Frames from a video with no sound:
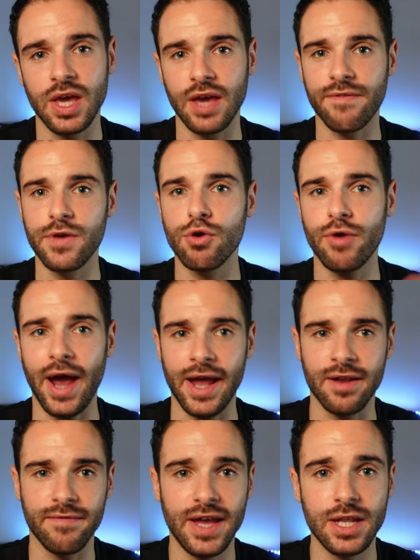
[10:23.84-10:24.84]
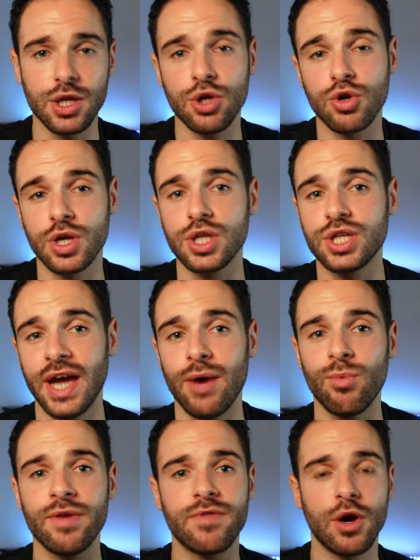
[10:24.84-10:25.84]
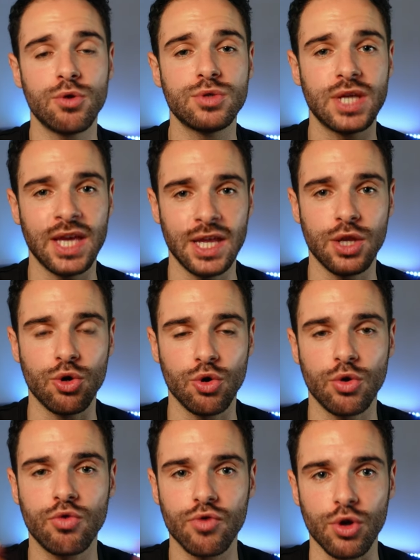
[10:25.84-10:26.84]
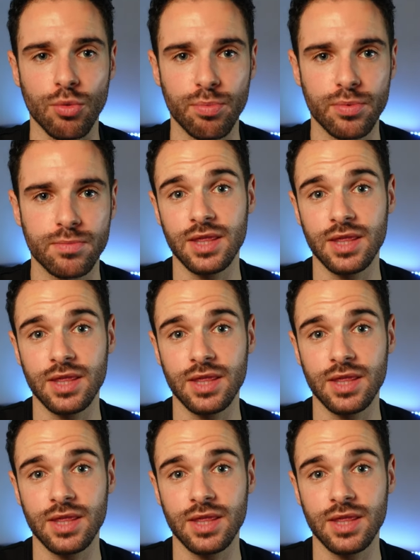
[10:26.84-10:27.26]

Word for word: If you're at an event, you can chat with those in your group.